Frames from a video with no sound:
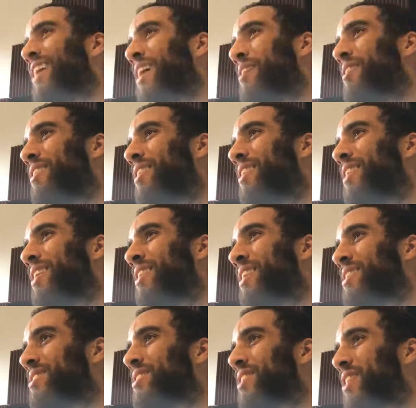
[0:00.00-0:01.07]
And
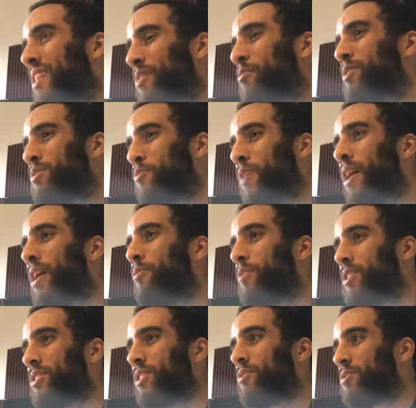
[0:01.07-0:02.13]
that's kind of the reason why I
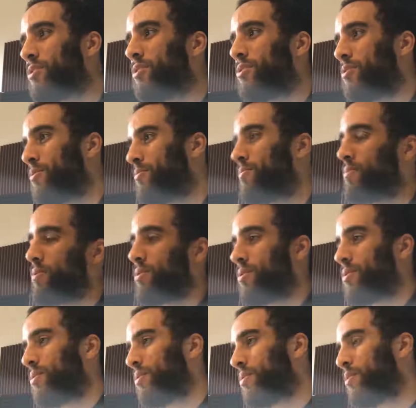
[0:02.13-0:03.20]
reached out to
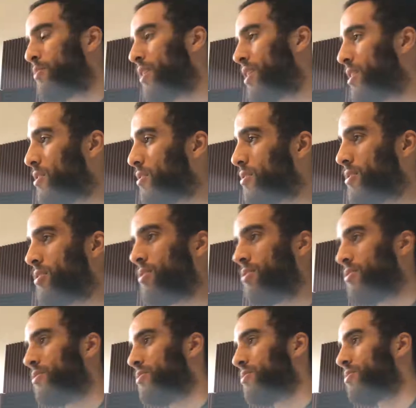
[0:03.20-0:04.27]
the radio and the
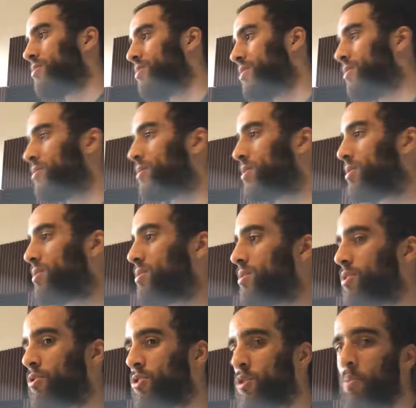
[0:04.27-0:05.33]
news, because
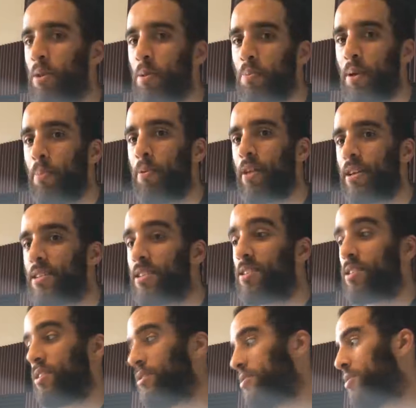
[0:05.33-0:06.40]
there's so many people that
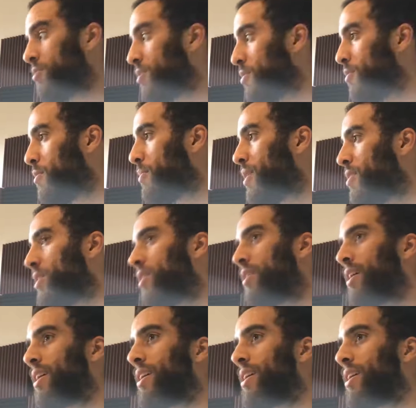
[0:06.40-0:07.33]
still don't know about it.